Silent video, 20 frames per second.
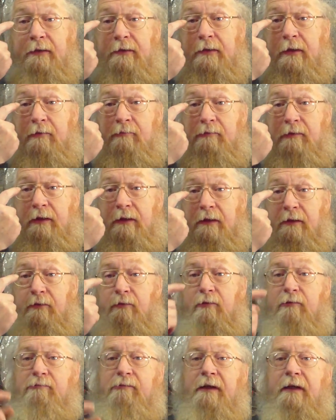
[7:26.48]
Don't rely on
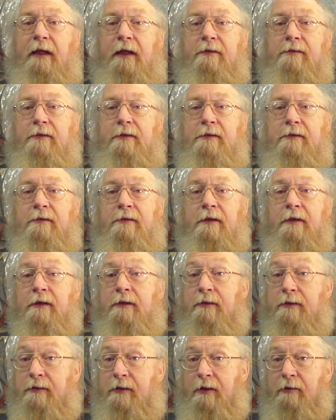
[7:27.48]
ordinary glasses,
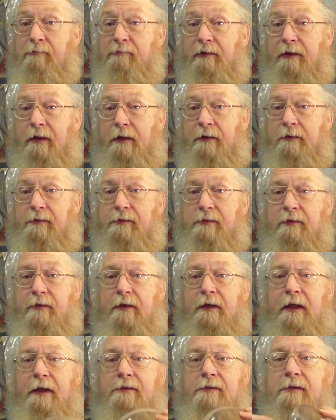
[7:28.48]
don't rely on
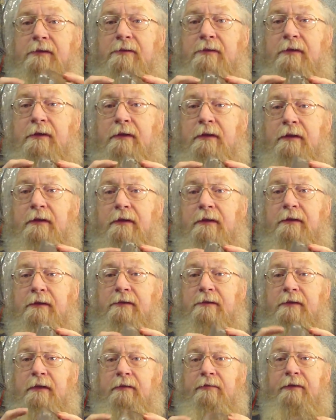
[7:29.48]
sunglasses,
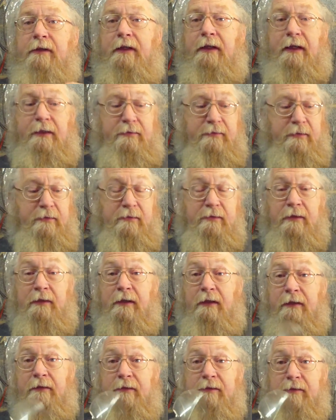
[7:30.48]
safety glasses.
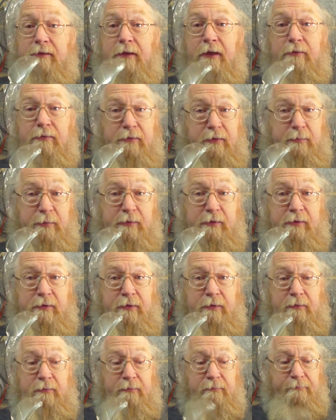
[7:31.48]
There's no
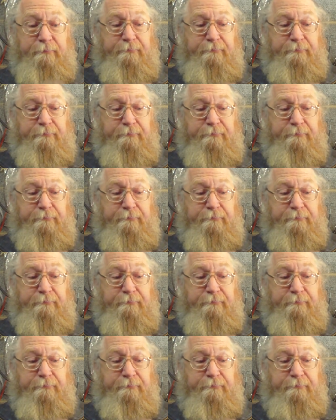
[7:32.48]
substitute.